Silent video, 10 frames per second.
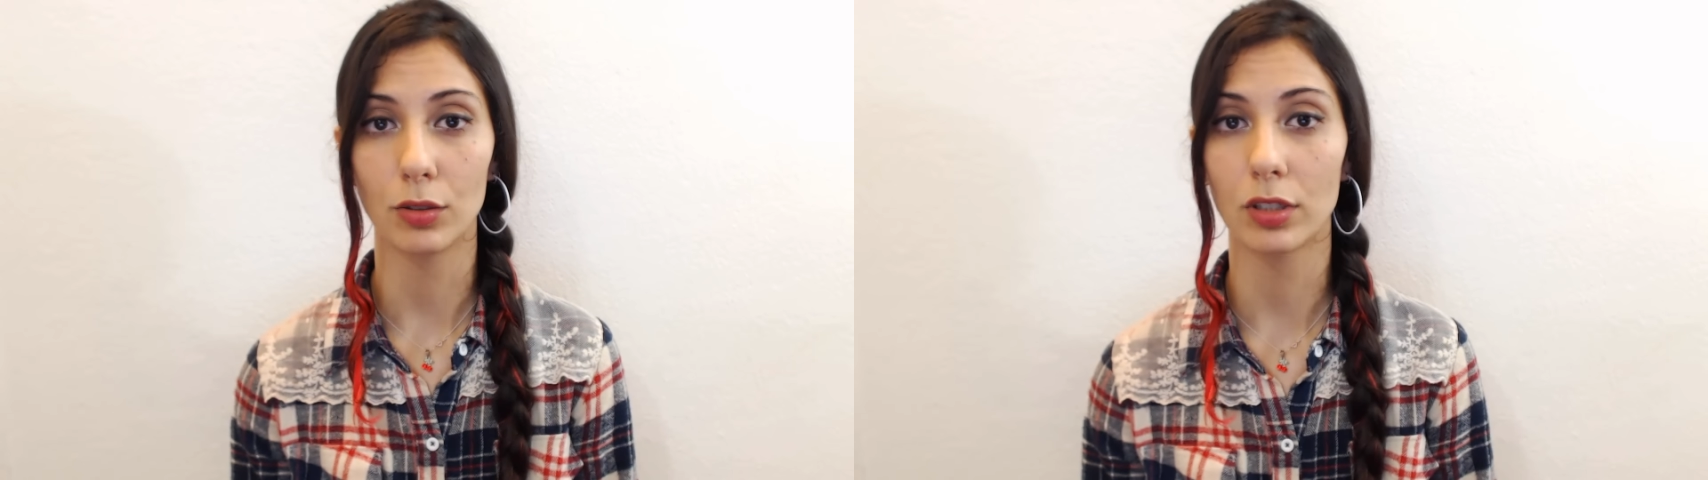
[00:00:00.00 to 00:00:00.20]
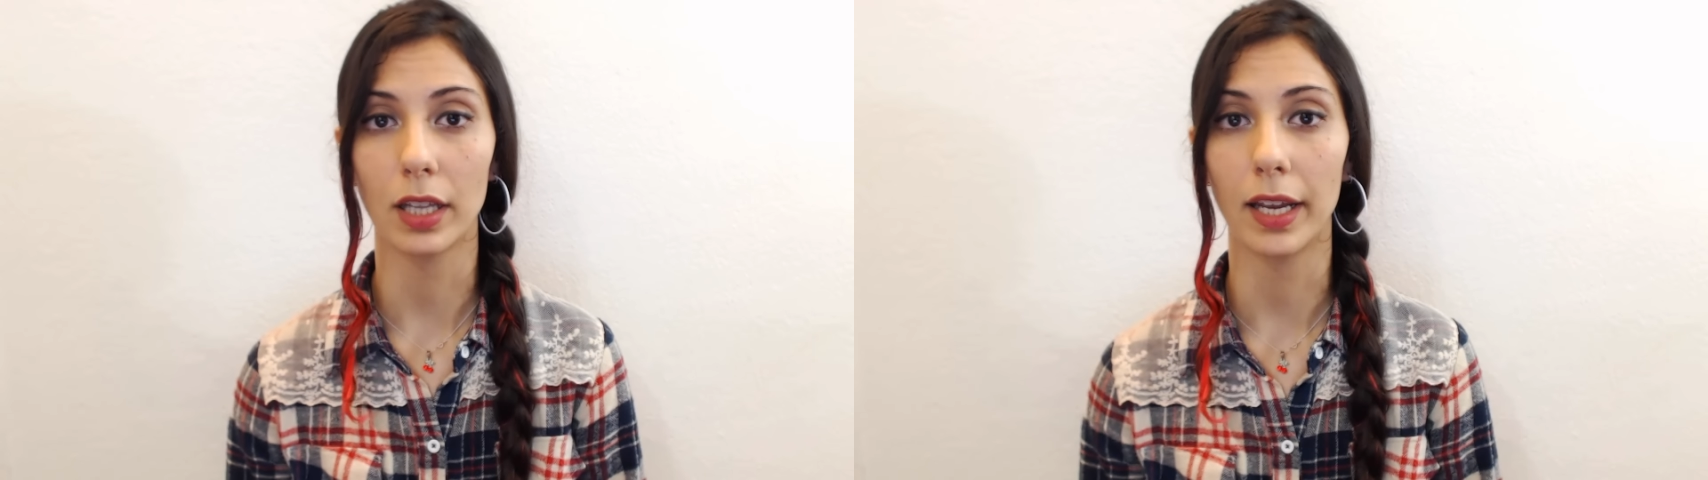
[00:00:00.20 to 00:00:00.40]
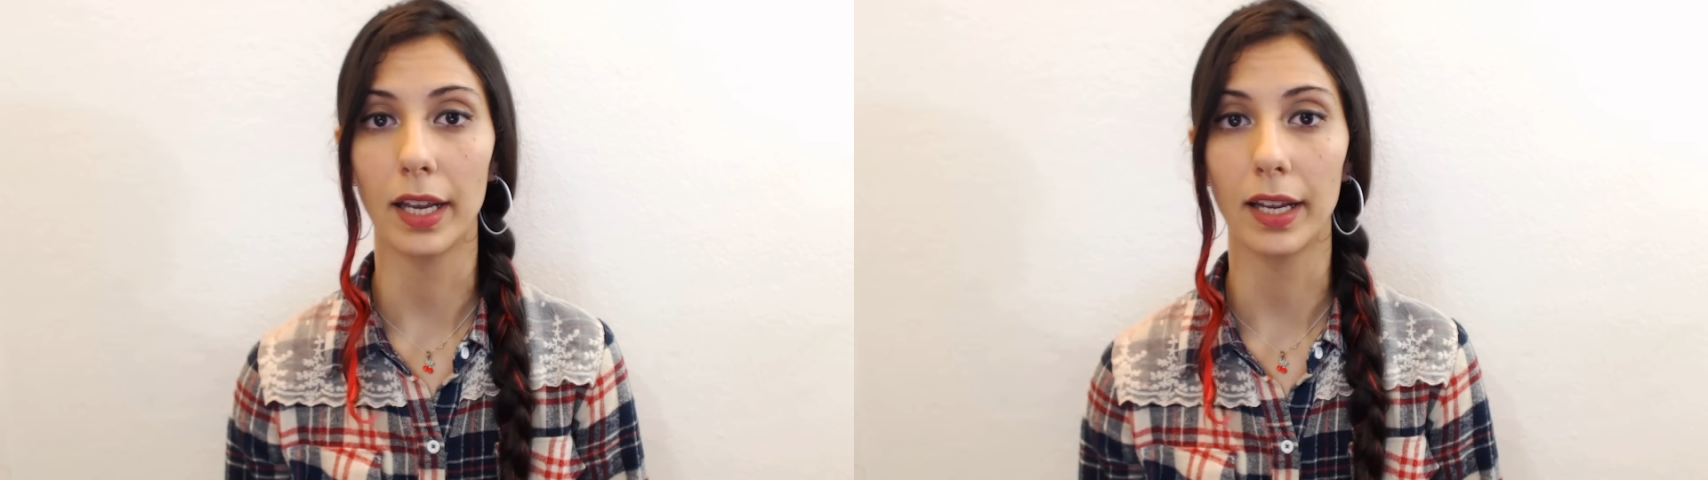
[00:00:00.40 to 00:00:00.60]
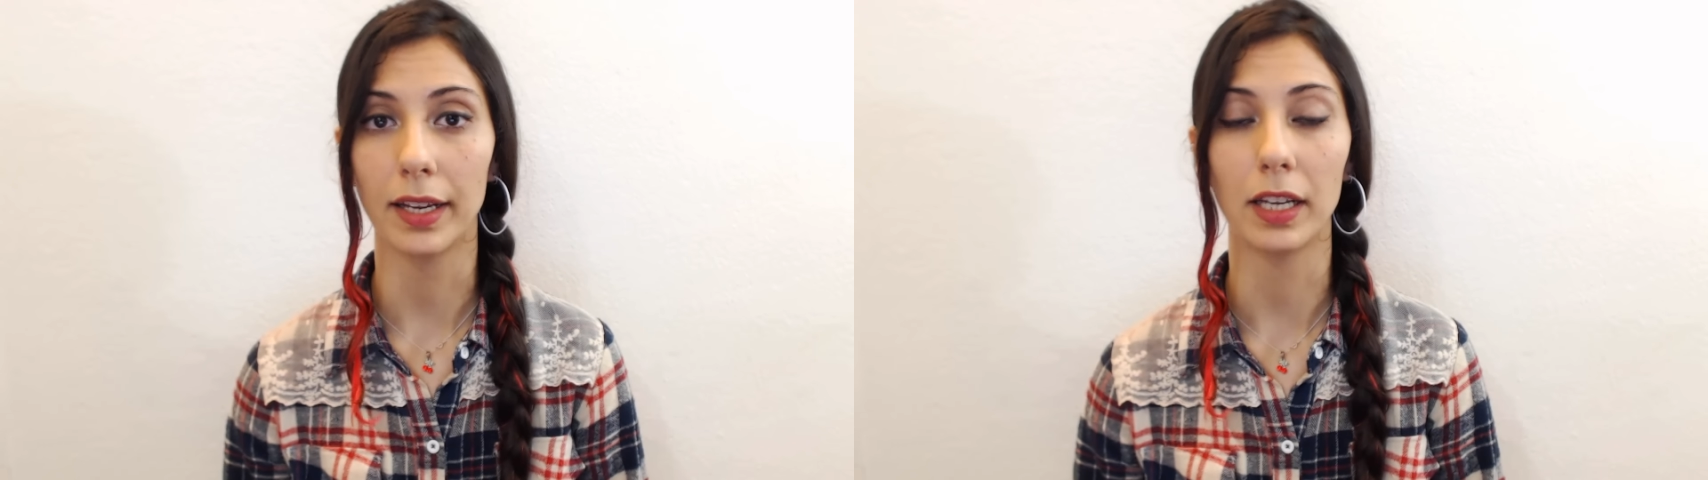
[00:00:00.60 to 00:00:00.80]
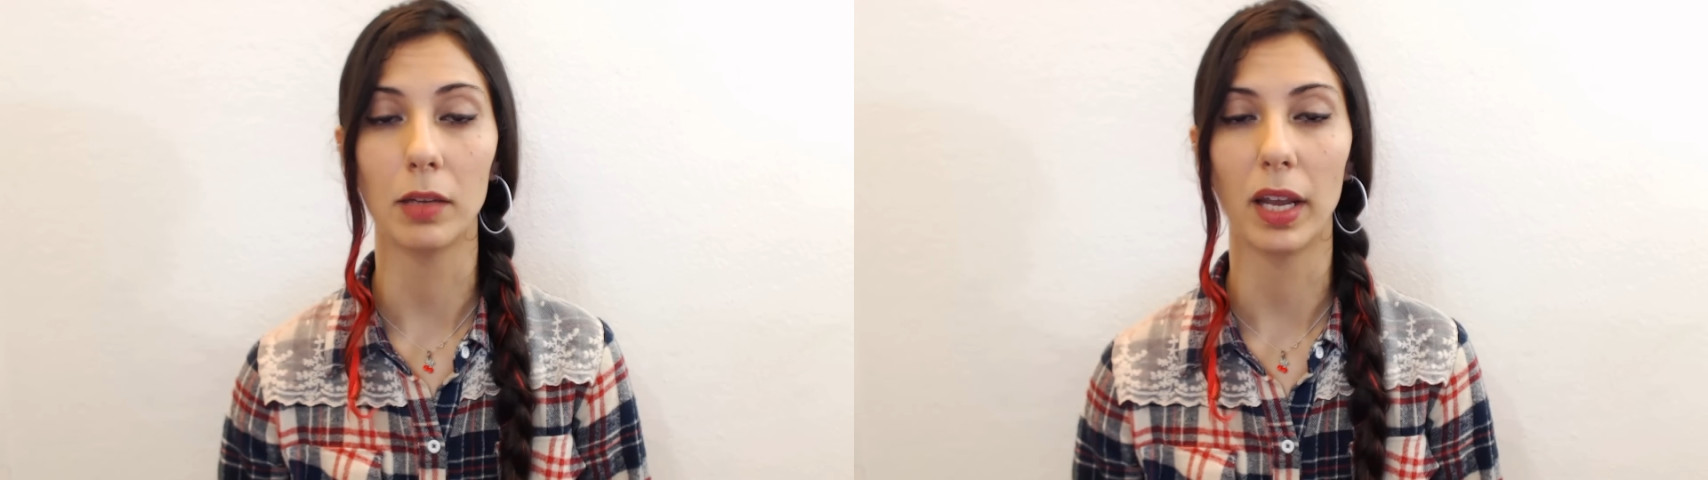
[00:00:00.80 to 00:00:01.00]
to slay
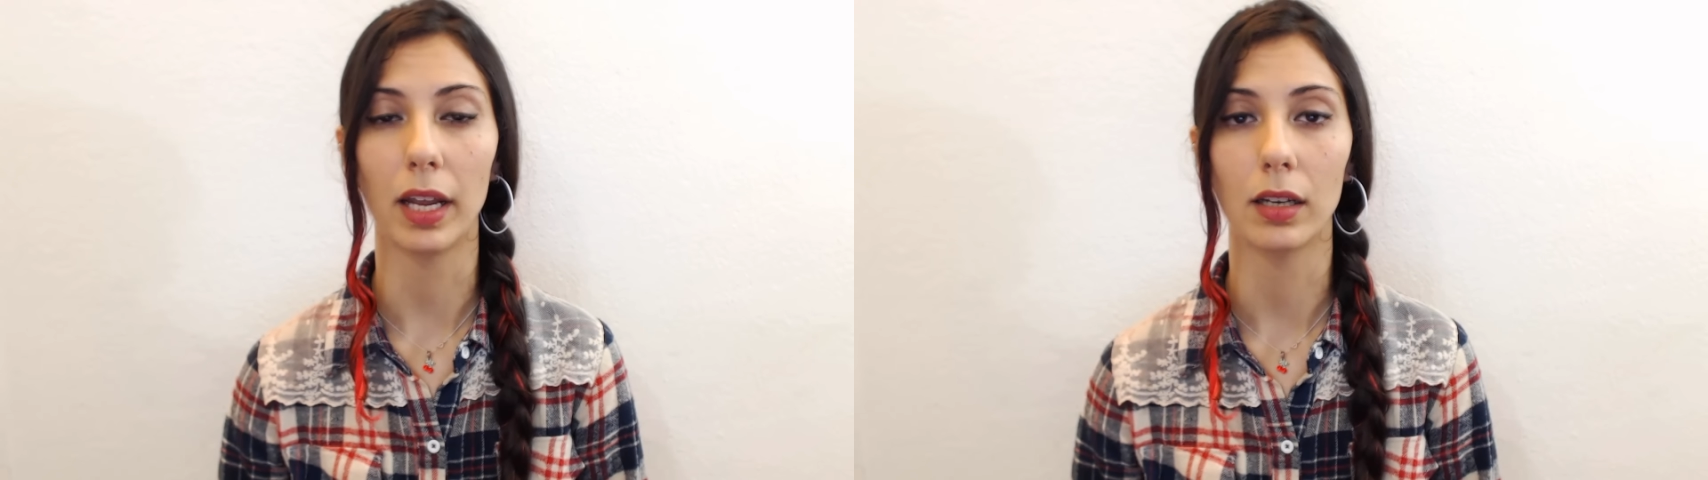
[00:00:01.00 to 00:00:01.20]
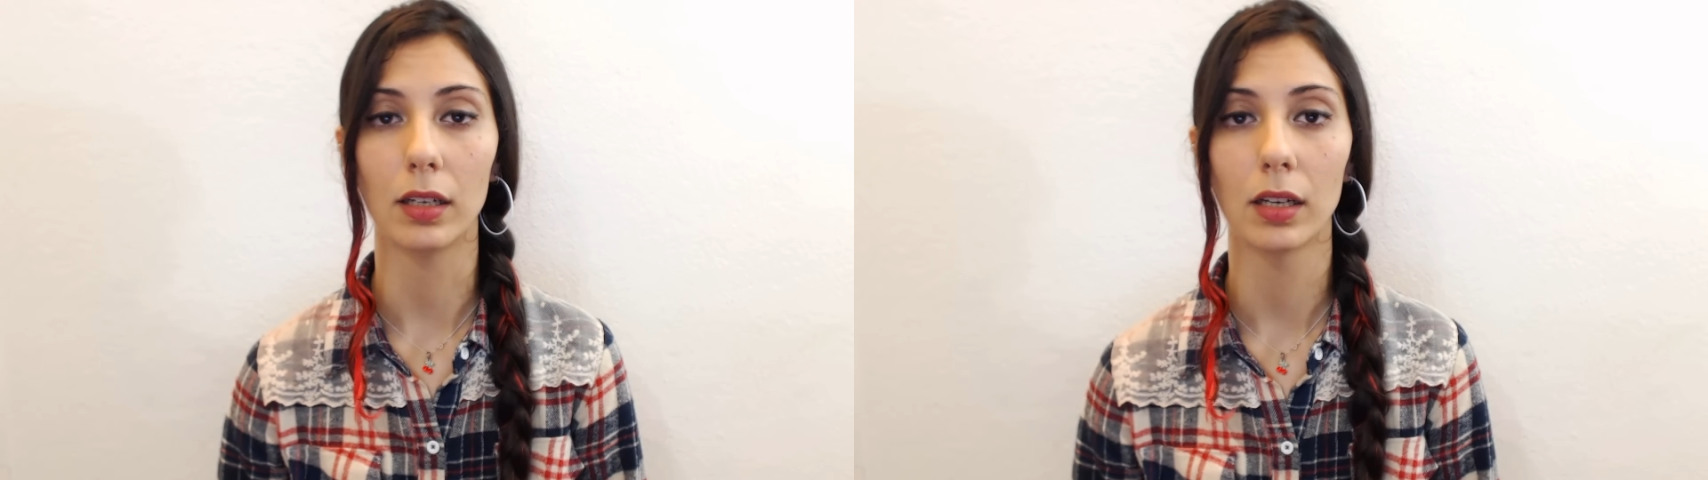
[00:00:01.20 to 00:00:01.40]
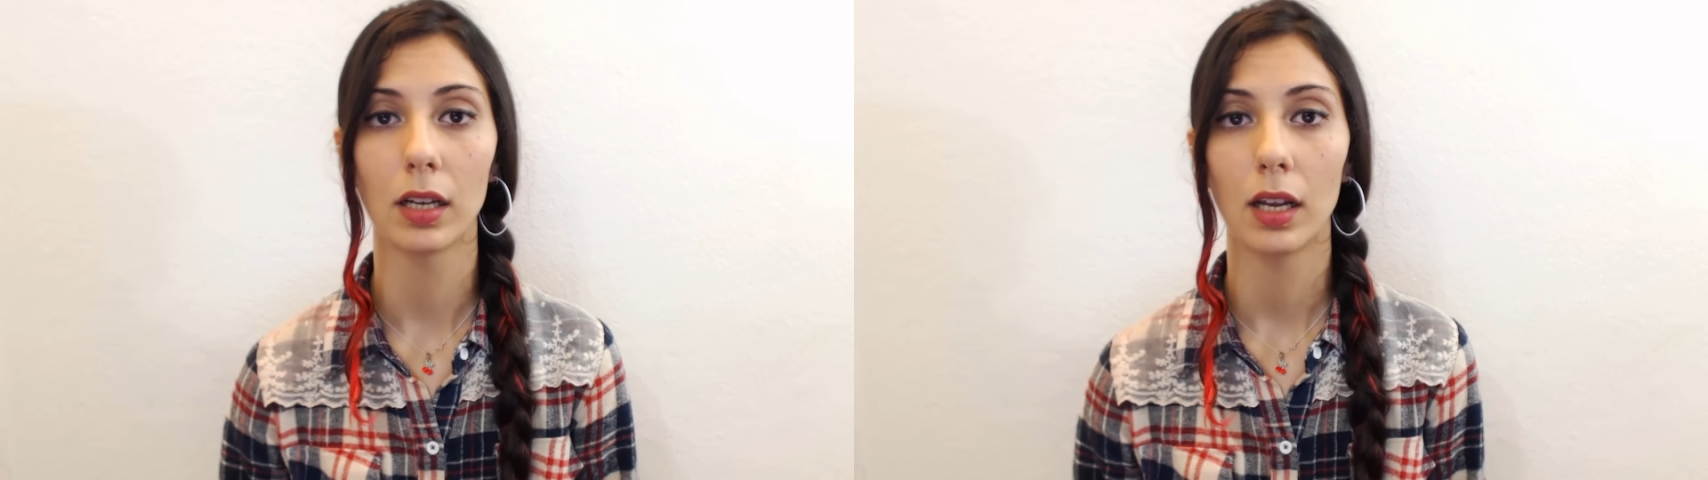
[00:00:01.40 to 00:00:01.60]
any man.